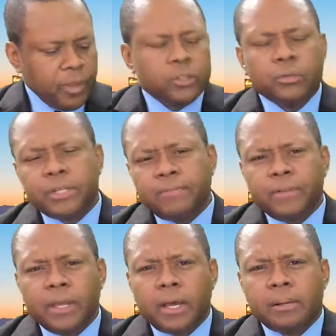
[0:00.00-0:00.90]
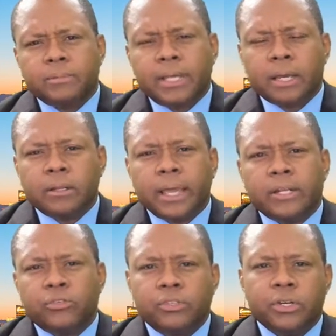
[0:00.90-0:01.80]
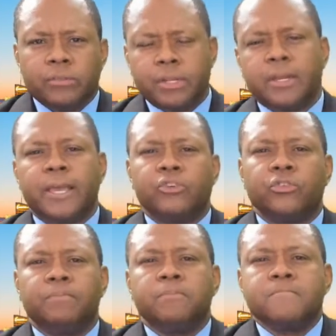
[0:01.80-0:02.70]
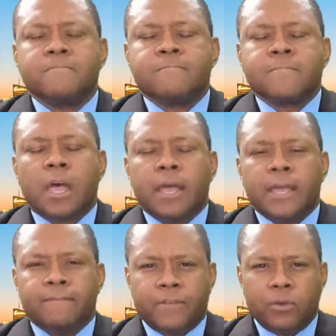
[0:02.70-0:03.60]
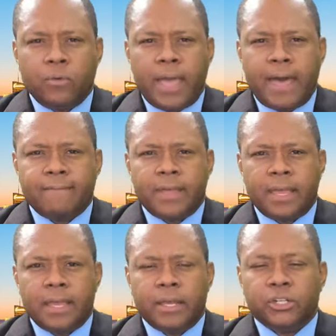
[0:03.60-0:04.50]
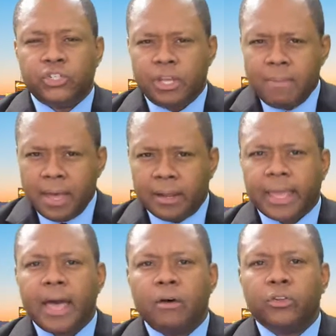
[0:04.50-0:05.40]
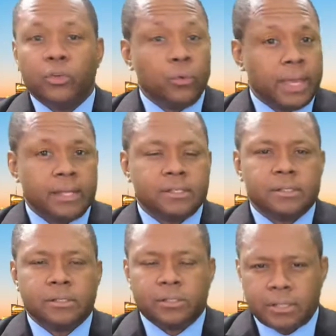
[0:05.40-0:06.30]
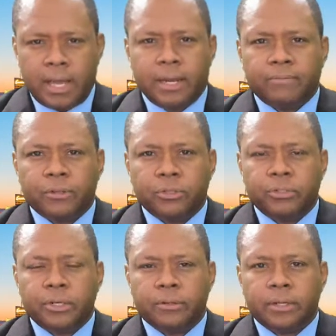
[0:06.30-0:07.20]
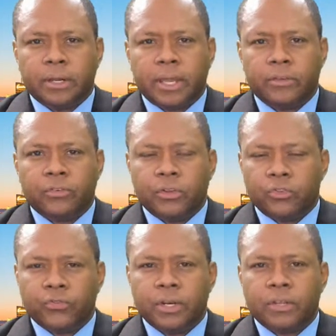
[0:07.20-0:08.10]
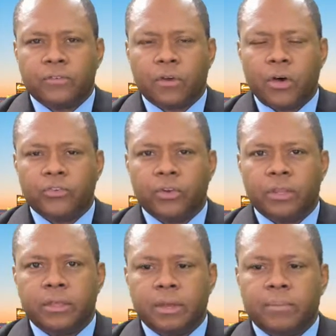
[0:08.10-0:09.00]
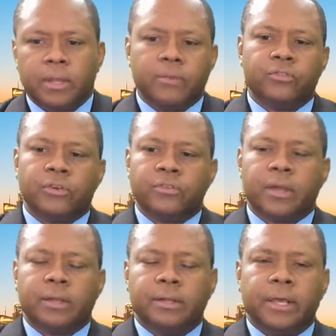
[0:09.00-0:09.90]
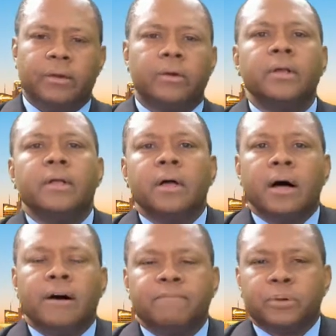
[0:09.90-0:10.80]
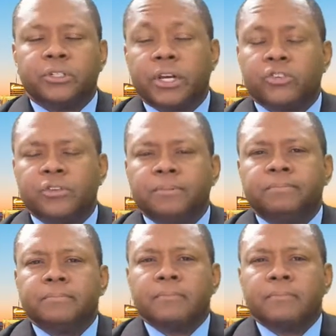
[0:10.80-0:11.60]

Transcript: So definitely take a look at two-tier authentication. If you have a Gmail account, you can sign up for two-tier authentication. It's free, doesn't cost you anything, but it gives you a second layer of protection.